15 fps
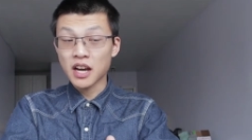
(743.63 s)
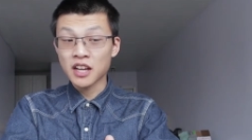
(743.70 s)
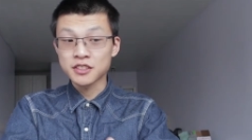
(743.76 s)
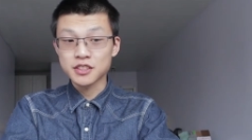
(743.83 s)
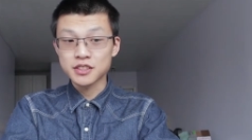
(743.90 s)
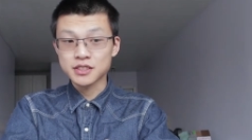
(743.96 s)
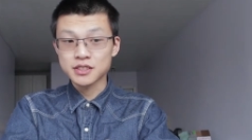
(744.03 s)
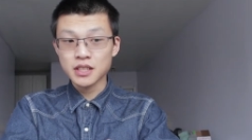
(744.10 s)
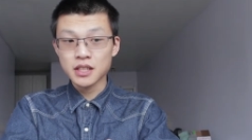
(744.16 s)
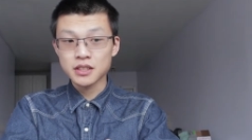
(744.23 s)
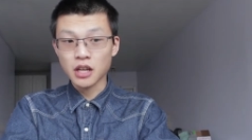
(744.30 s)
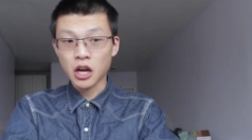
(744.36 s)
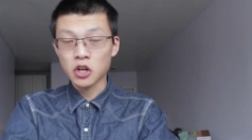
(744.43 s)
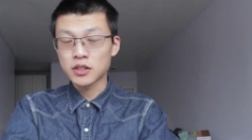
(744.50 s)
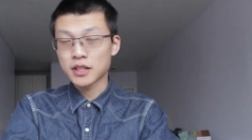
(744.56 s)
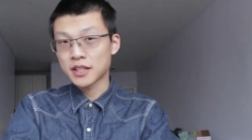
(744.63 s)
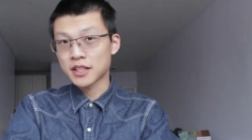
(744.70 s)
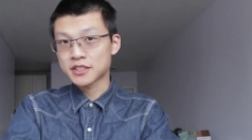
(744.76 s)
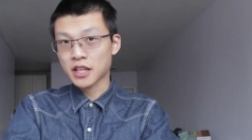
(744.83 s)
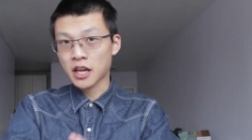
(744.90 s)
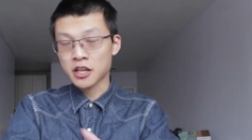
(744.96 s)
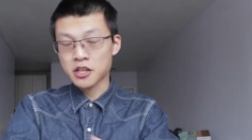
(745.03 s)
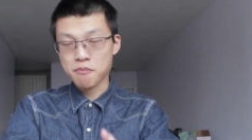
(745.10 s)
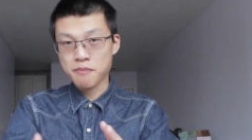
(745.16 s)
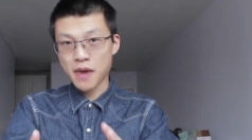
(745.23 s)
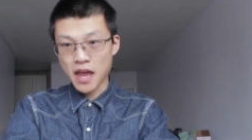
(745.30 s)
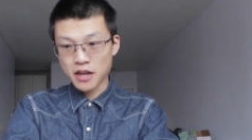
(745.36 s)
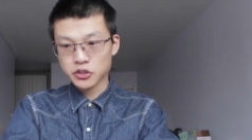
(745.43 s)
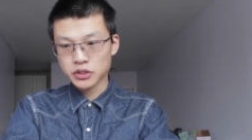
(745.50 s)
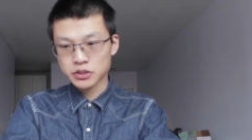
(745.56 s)
understand how lithium-ion
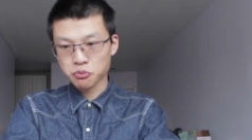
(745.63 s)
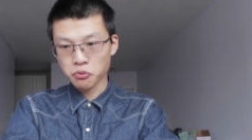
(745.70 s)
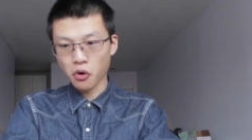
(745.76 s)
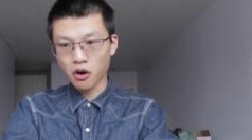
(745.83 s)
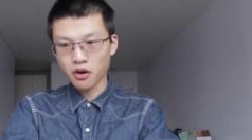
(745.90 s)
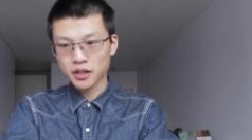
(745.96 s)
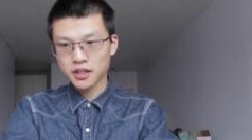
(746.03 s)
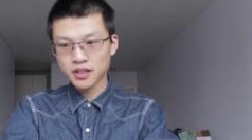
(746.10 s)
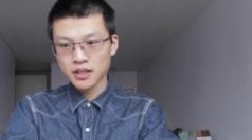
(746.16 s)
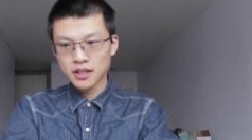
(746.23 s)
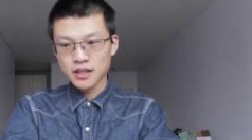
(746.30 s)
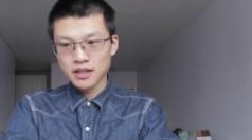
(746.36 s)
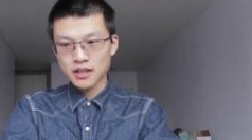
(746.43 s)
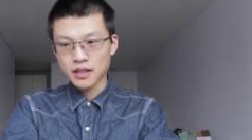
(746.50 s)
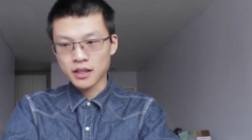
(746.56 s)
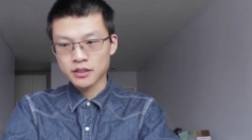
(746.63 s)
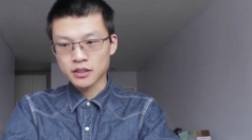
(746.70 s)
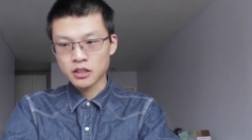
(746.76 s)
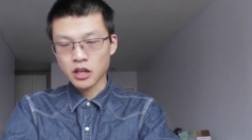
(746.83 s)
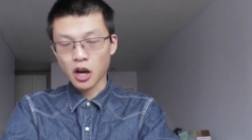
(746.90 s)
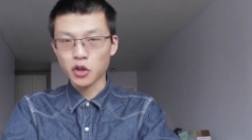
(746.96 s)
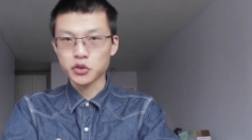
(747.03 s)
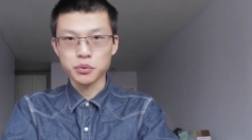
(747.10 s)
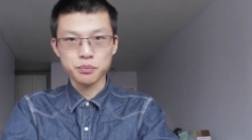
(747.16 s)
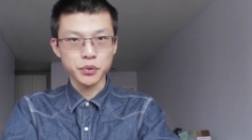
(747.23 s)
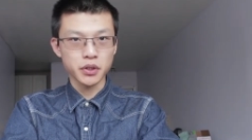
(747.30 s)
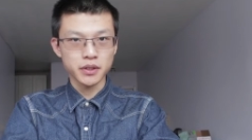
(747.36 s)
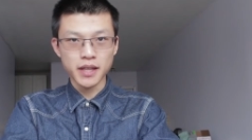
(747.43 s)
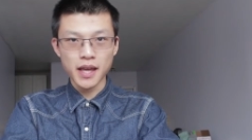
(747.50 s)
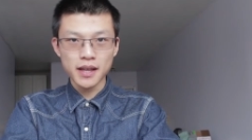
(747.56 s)
batteries work and how to
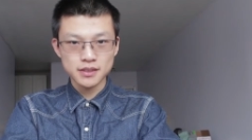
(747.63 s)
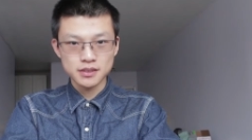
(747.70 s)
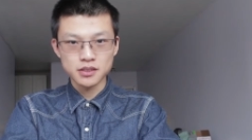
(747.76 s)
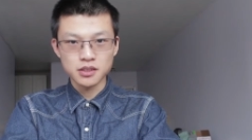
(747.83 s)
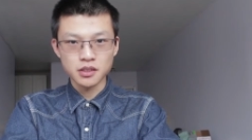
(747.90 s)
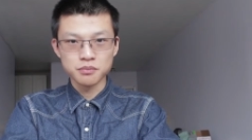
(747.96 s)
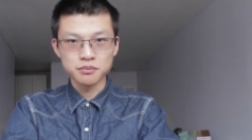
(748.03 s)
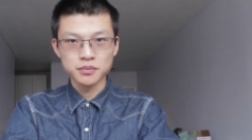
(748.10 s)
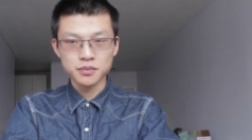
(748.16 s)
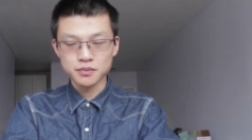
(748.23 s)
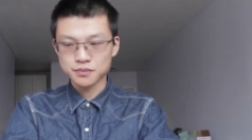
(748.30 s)
protect them.